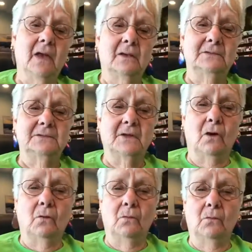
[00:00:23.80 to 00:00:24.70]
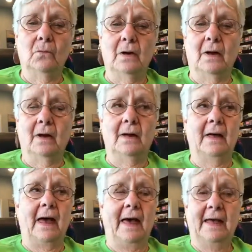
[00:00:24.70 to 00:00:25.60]
So I
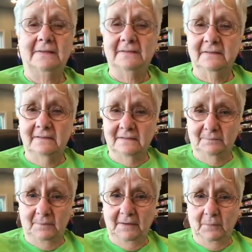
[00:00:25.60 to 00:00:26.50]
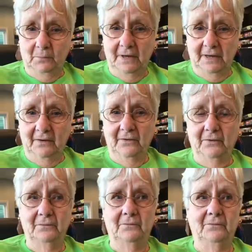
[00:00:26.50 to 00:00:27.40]
had people here
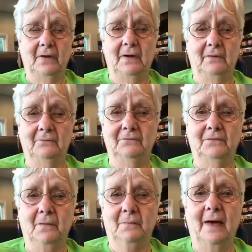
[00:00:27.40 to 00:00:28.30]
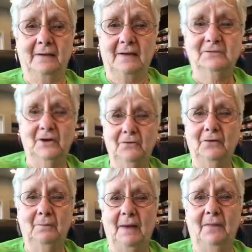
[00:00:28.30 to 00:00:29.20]
and I'll tell
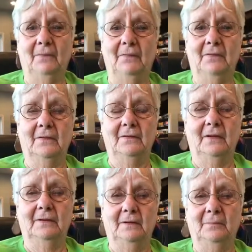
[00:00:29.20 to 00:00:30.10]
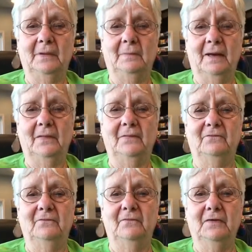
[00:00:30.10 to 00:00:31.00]
you about a little bit about the
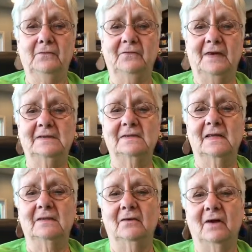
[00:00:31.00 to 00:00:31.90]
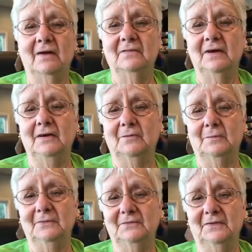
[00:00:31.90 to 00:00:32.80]
Field Fest that they're having here in
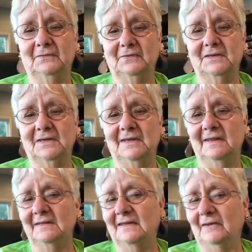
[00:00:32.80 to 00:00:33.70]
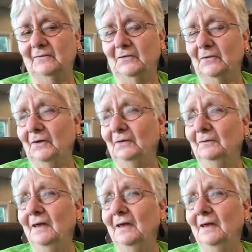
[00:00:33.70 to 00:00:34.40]
Bluefield, Virginia this afternoon